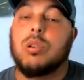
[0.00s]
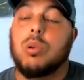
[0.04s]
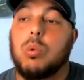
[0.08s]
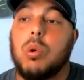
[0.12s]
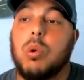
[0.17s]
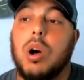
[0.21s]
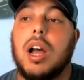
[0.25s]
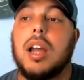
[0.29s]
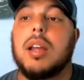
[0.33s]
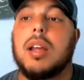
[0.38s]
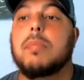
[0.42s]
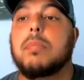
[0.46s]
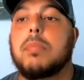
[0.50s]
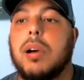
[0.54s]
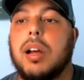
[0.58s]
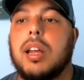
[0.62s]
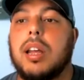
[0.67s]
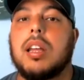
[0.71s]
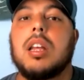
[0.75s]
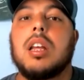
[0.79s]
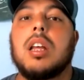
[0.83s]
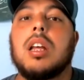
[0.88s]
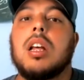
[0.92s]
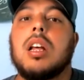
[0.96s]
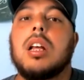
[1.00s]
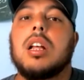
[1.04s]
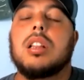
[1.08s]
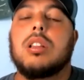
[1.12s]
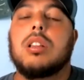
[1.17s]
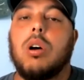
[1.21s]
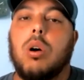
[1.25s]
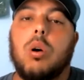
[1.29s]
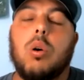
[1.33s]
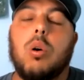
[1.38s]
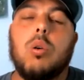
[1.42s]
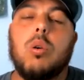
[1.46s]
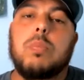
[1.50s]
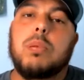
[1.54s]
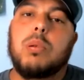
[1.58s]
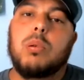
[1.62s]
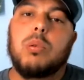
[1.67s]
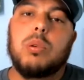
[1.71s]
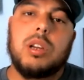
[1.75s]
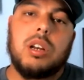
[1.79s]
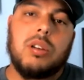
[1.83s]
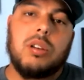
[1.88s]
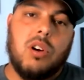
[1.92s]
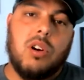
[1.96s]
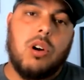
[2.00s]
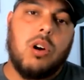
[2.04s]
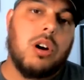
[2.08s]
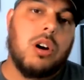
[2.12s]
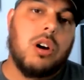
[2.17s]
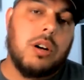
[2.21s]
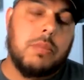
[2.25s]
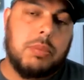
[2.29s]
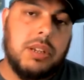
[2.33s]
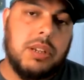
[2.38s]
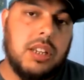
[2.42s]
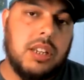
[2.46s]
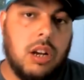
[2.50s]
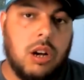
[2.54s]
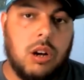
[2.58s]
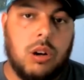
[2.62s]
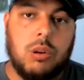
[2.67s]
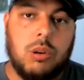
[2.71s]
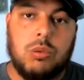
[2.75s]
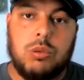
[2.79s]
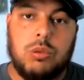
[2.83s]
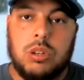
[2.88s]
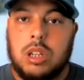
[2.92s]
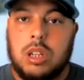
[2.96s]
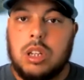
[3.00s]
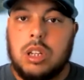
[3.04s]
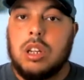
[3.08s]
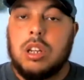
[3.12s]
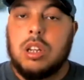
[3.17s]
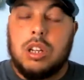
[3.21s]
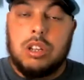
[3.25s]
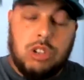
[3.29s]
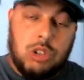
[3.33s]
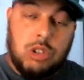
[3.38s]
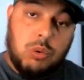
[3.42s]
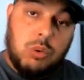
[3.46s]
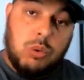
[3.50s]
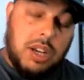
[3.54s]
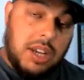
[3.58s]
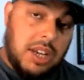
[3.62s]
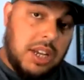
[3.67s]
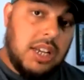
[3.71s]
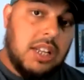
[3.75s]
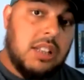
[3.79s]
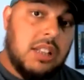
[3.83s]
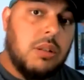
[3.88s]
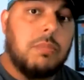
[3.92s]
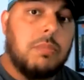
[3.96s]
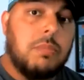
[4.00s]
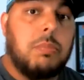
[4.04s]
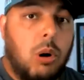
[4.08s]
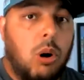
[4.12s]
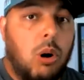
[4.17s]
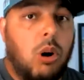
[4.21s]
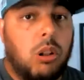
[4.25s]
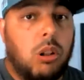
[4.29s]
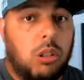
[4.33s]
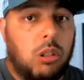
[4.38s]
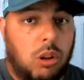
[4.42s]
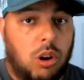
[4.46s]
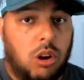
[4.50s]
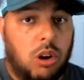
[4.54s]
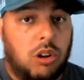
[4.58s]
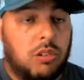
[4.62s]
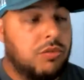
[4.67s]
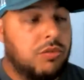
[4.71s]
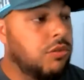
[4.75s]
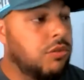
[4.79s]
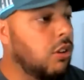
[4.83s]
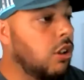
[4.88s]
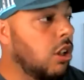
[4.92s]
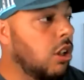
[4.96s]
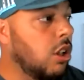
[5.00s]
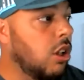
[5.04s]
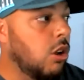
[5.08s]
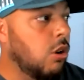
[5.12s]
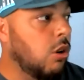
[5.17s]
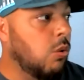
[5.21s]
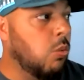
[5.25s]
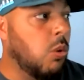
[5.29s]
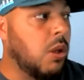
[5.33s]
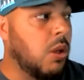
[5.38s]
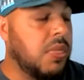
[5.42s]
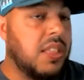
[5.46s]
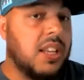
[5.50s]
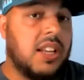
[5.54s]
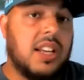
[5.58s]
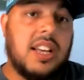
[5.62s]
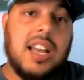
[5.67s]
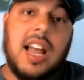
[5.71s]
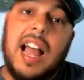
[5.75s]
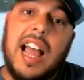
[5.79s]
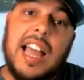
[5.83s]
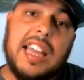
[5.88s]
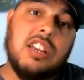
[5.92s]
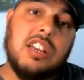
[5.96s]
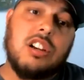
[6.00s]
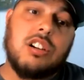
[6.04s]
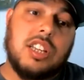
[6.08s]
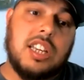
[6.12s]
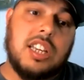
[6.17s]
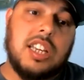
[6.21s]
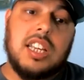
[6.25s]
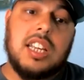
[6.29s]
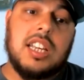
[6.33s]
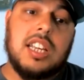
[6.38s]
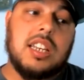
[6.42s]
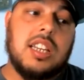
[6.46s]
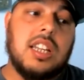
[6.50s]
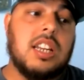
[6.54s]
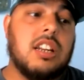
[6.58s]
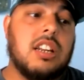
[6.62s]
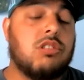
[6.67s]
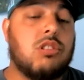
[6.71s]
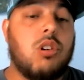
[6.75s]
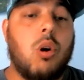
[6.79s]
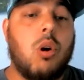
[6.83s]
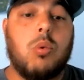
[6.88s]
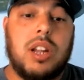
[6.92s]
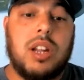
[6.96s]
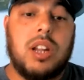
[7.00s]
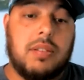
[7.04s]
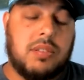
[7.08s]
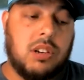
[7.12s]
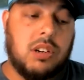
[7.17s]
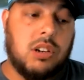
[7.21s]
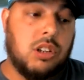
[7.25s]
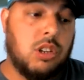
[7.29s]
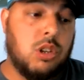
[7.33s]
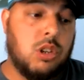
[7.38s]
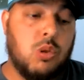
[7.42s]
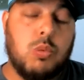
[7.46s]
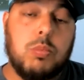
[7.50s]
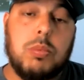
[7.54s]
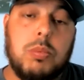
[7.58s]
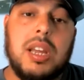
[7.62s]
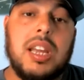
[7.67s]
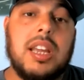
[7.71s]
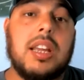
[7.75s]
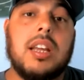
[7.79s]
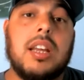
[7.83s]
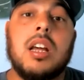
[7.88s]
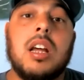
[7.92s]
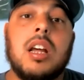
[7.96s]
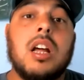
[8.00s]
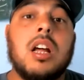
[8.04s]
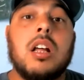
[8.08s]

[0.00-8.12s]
or what. But the whole point of an RPO, you hand the ball off when the guy you're keying in is going after the QB.